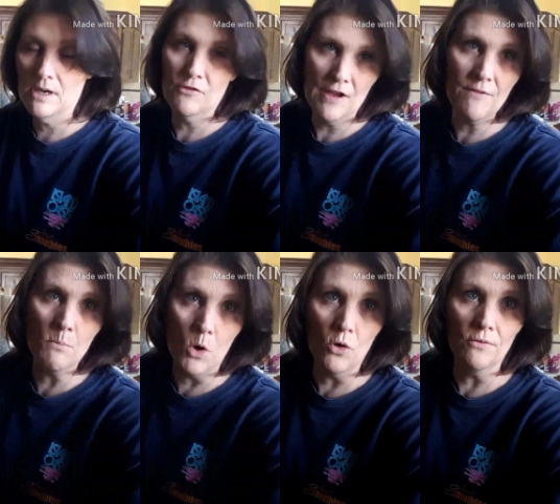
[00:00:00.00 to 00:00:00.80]
Now, if you have a
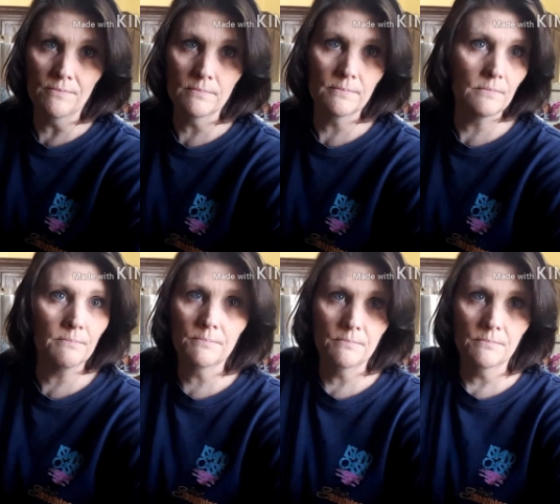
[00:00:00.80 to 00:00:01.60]
mold,
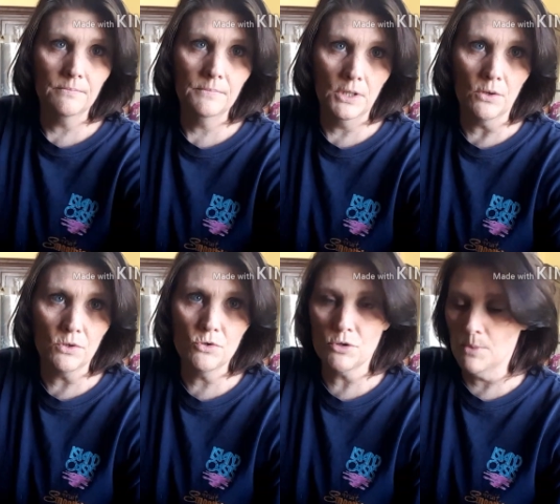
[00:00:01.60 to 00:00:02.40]
you know,
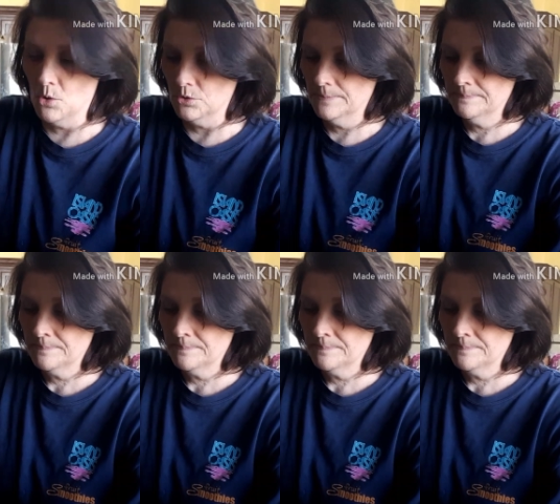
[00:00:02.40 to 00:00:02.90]
use your mold.